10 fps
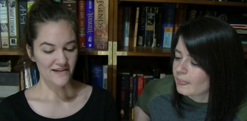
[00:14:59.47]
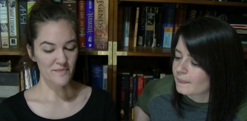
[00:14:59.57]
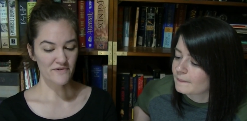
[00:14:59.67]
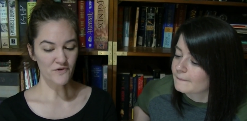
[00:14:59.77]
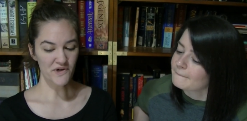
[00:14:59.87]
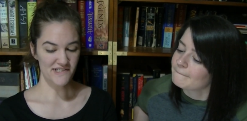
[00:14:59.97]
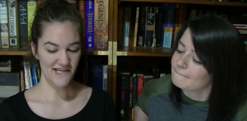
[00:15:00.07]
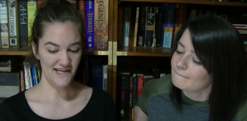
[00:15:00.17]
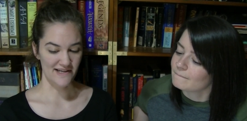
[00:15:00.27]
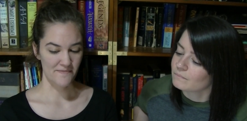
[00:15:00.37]
Speaker 1: Number
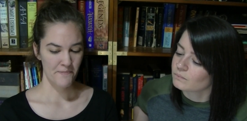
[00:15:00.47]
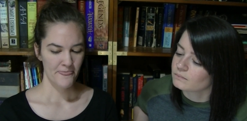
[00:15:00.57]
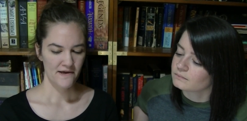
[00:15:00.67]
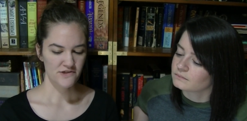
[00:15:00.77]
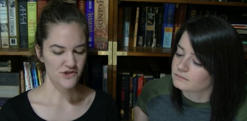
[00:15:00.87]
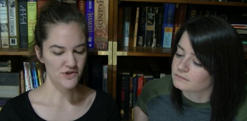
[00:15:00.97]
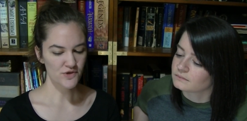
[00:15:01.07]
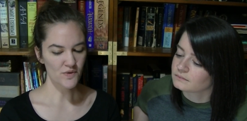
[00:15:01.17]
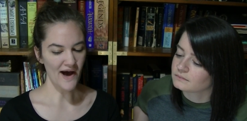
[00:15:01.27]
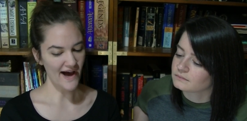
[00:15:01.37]
14.
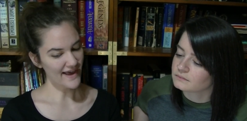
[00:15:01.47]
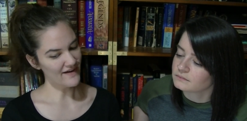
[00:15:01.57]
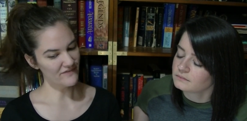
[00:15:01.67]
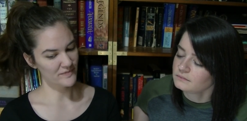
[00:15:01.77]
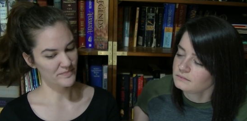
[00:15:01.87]
Do I have a